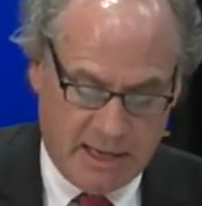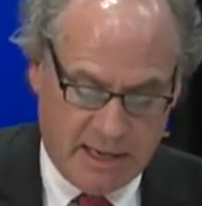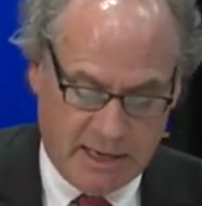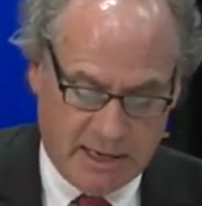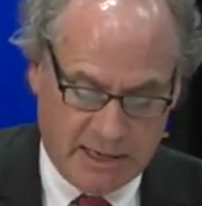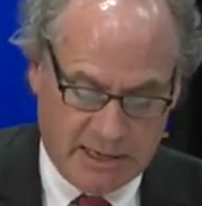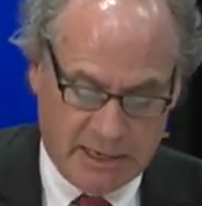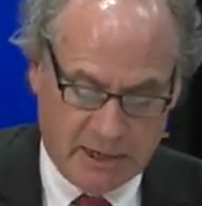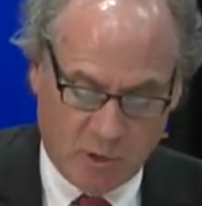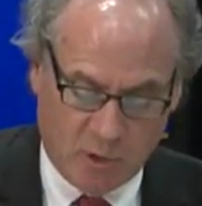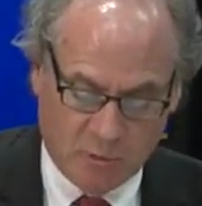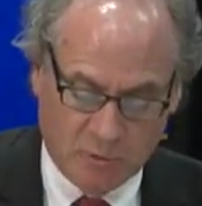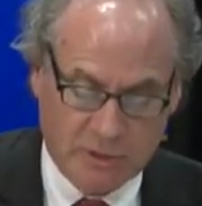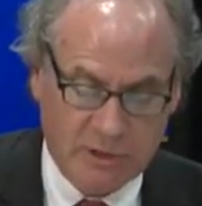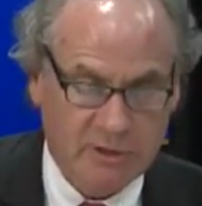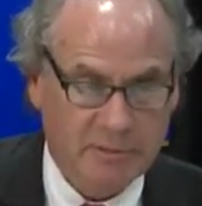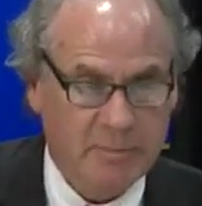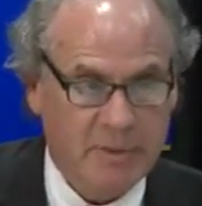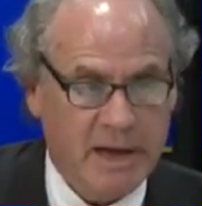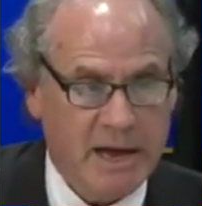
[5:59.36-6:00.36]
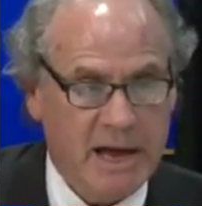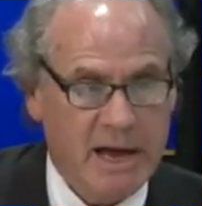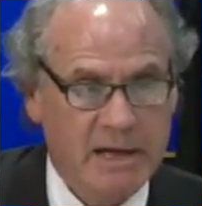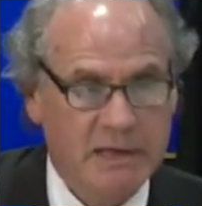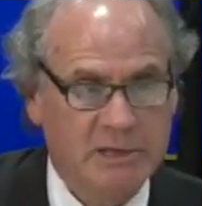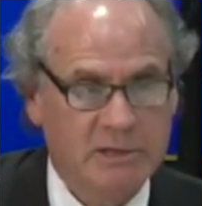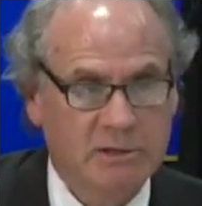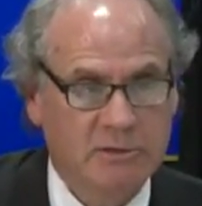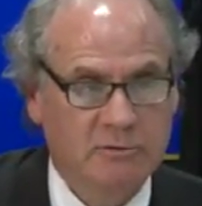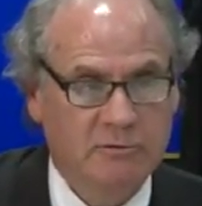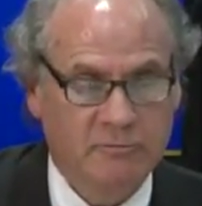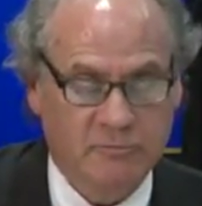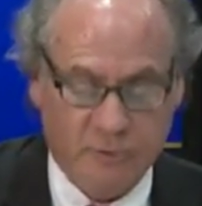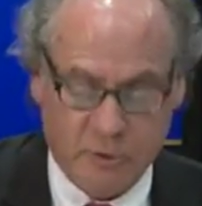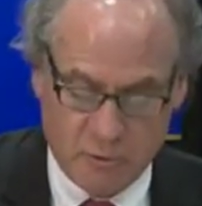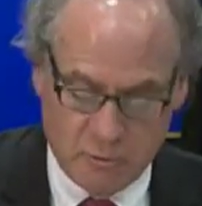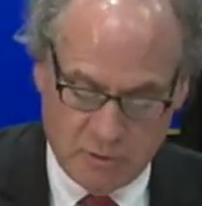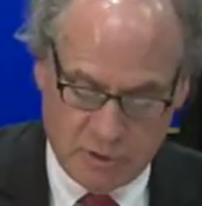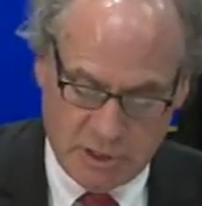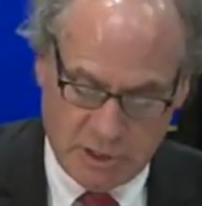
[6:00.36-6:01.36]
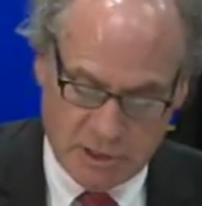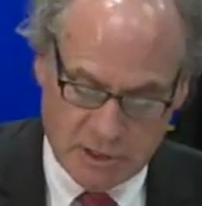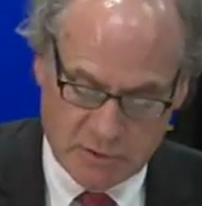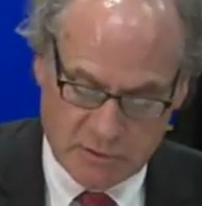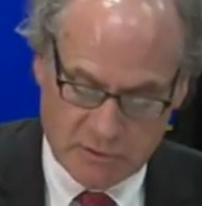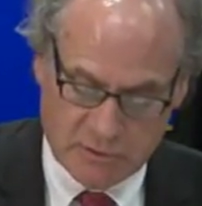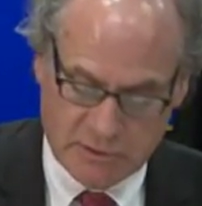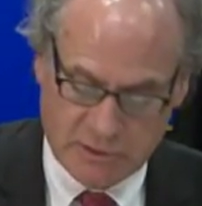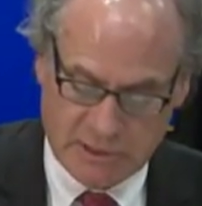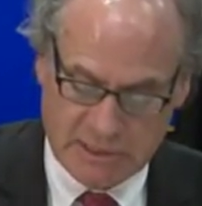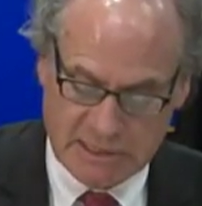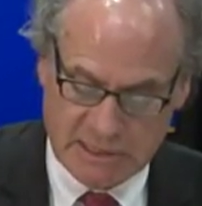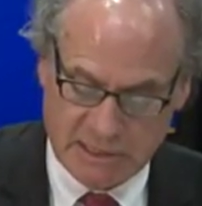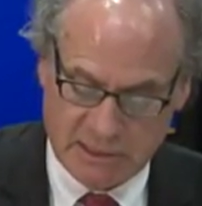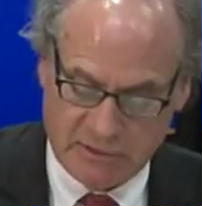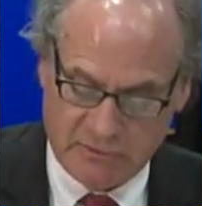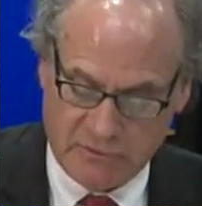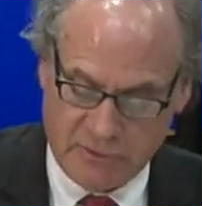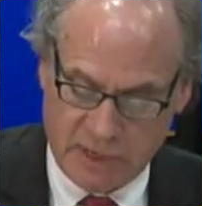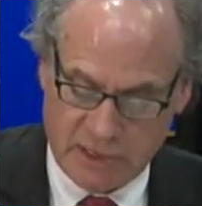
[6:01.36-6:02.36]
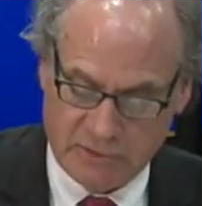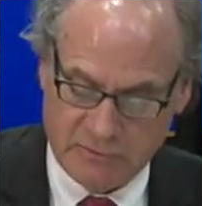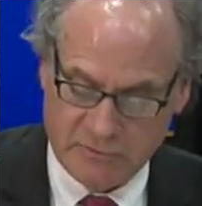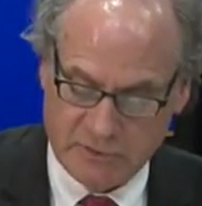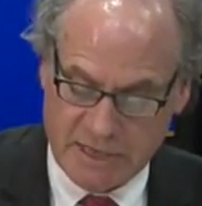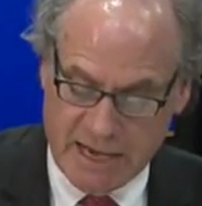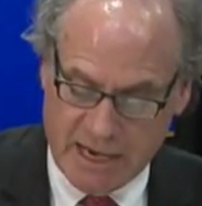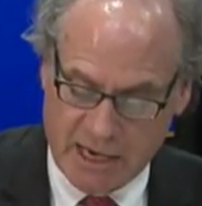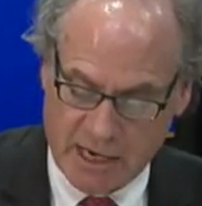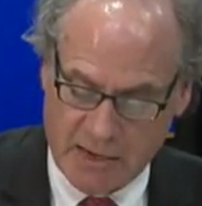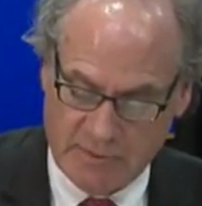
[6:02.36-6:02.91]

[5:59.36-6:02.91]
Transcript: Uh, in only the past few years, these innovative tech